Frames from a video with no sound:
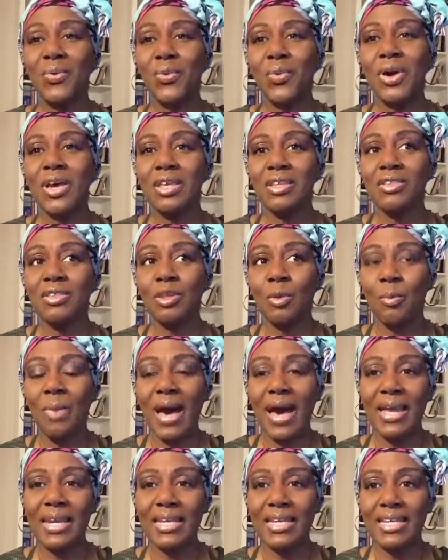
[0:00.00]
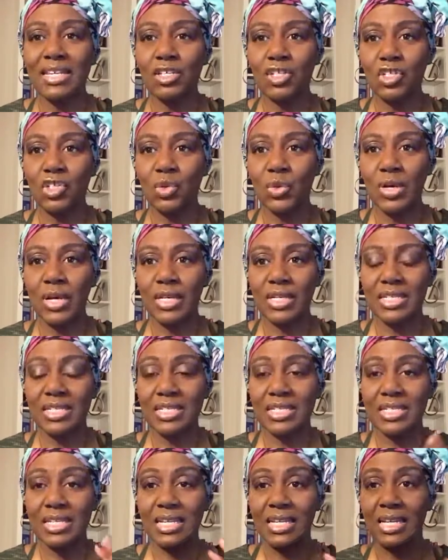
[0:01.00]
what the body is doing
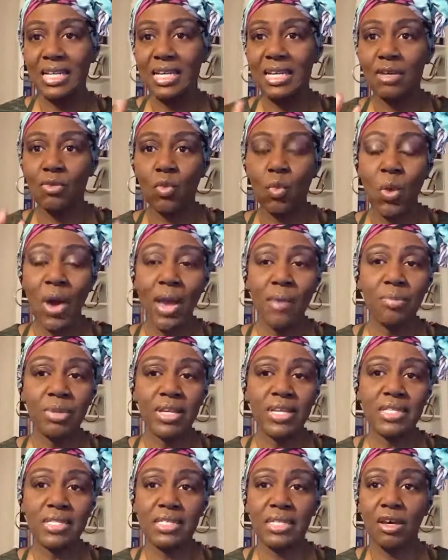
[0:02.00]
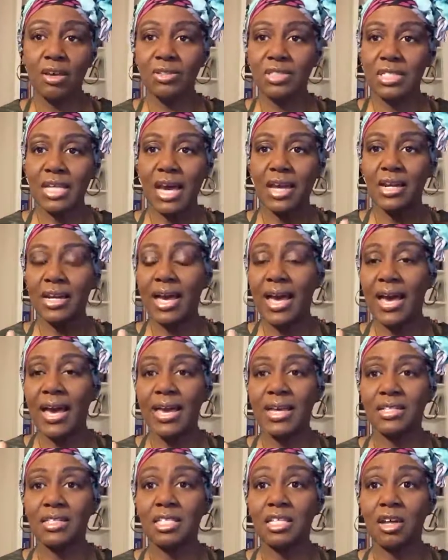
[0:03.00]
is sending white blood cells,
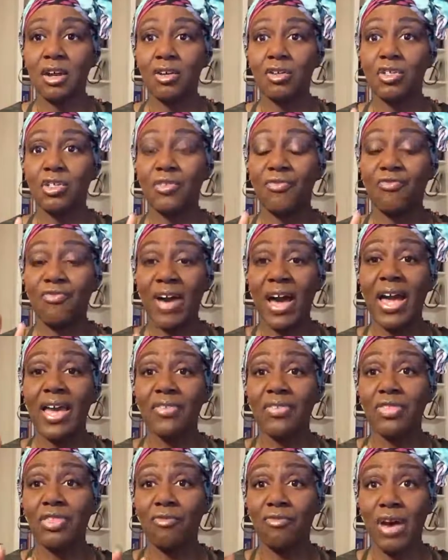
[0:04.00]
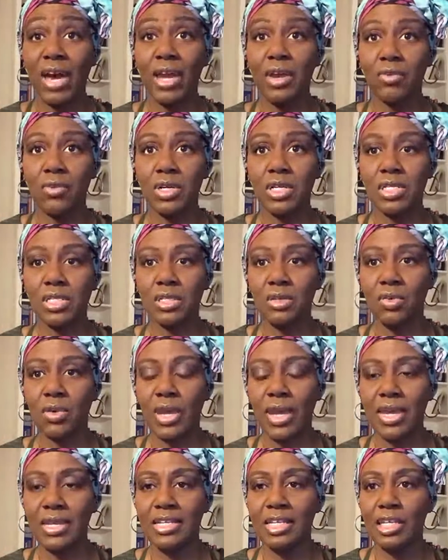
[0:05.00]
cytokines there to fight the virus,
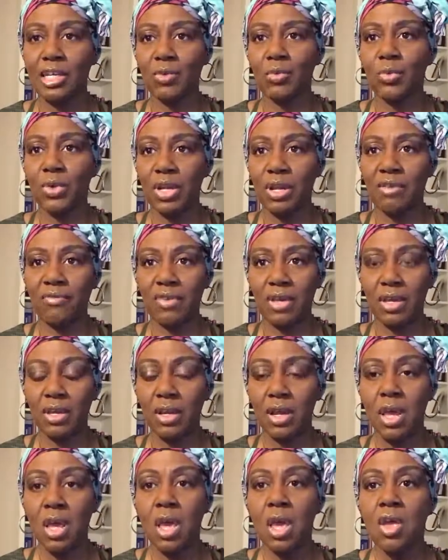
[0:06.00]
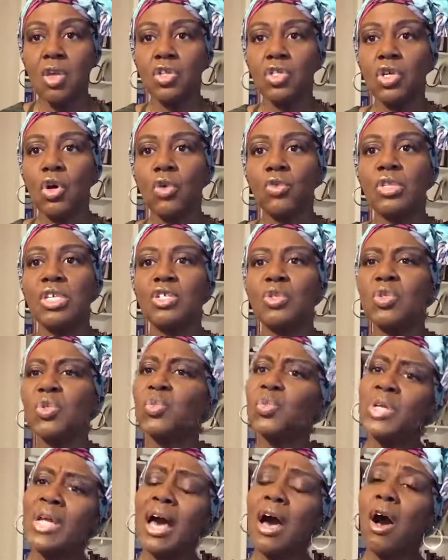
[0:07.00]
okay, to get rid of it. So this
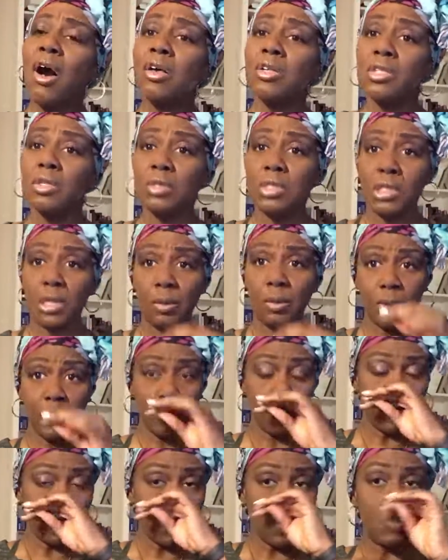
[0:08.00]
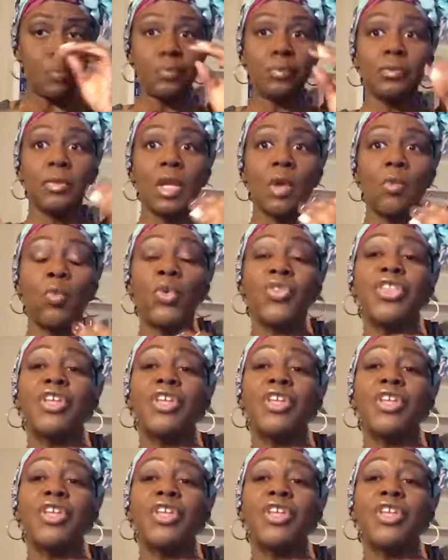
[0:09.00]
is what I also tell people: